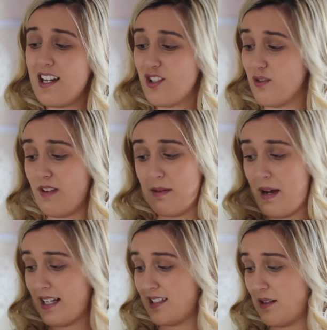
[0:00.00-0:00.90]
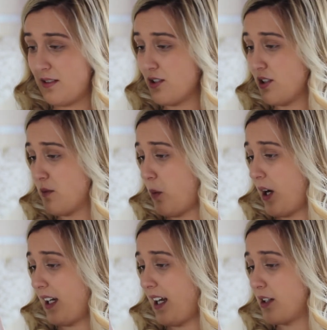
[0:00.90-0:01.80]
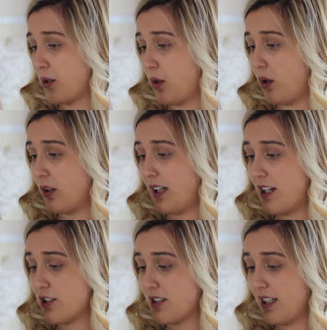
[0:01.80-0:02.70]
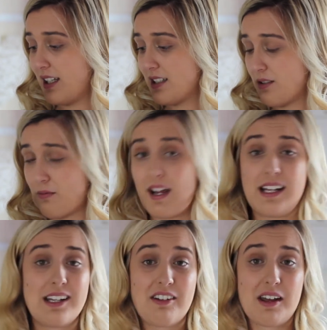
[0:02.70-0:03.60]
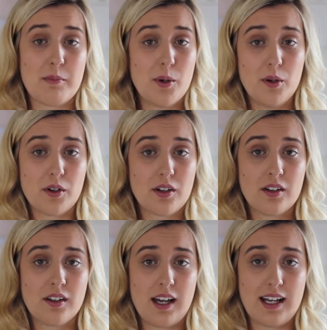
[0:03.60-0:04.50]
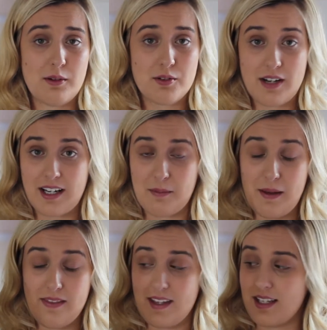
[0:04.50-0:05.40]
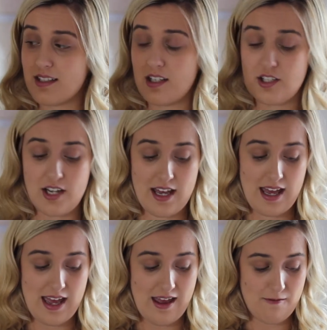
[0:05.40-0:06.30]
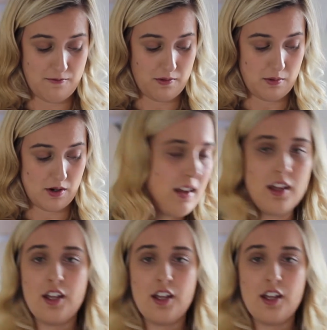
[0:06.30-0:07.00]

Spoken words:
it doesn't really matter, it doesn't spoil it at all. I just think it's a really great book, and I would recommend this to everyone.